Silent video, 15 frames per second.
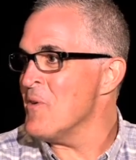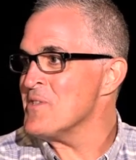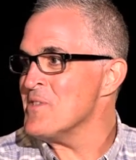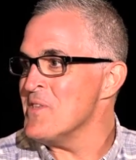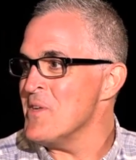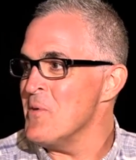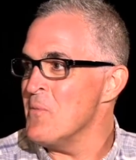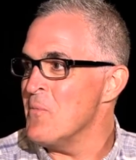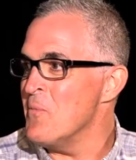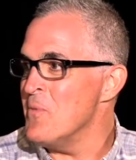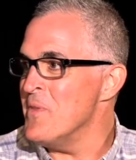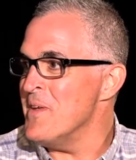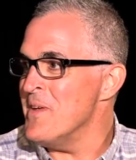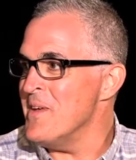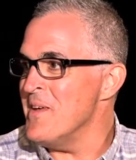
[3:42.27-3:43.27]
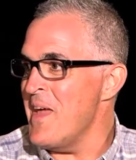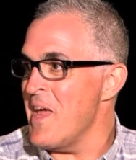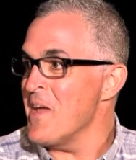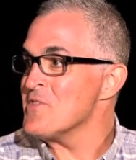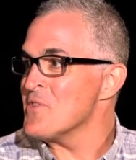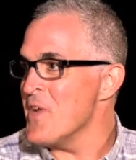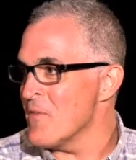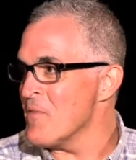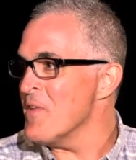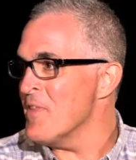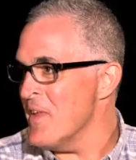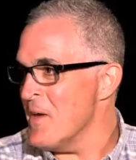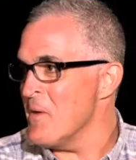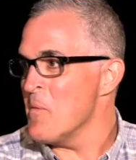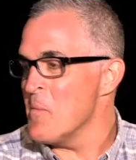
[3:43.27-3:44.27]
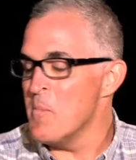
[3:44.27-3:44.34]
wasn't the answer to everything.